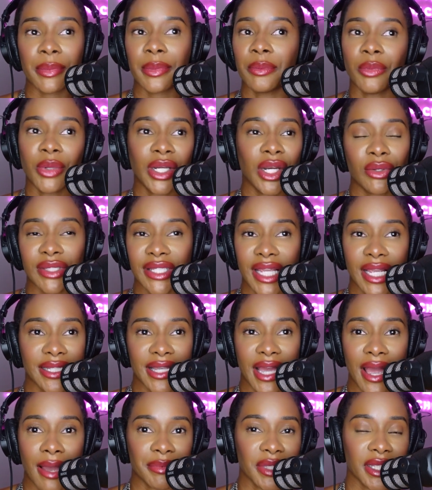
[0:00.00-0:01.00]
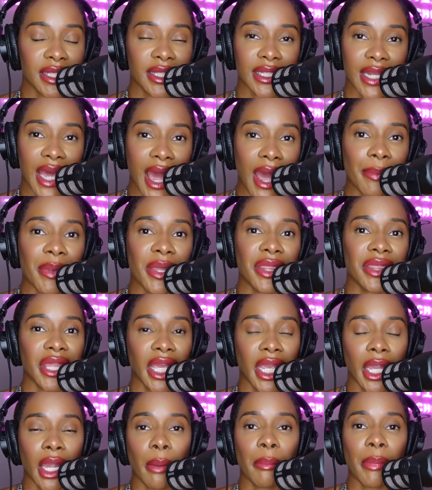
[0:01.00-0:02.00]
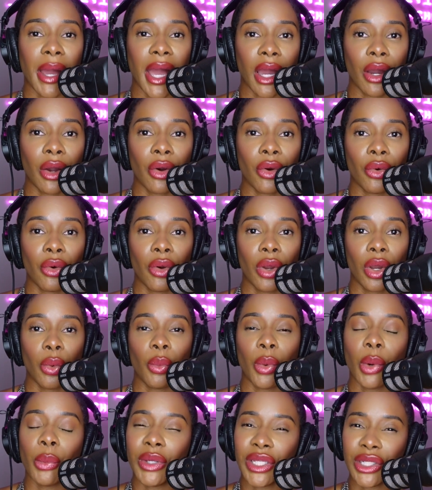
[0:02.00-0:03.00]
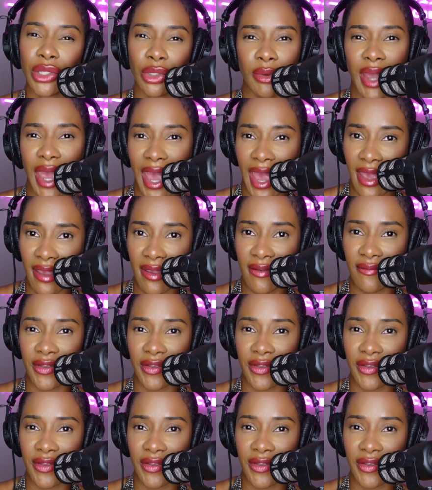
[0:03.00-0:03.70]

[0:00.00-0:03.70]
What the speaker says: We don't take time to stop and think about what we do have and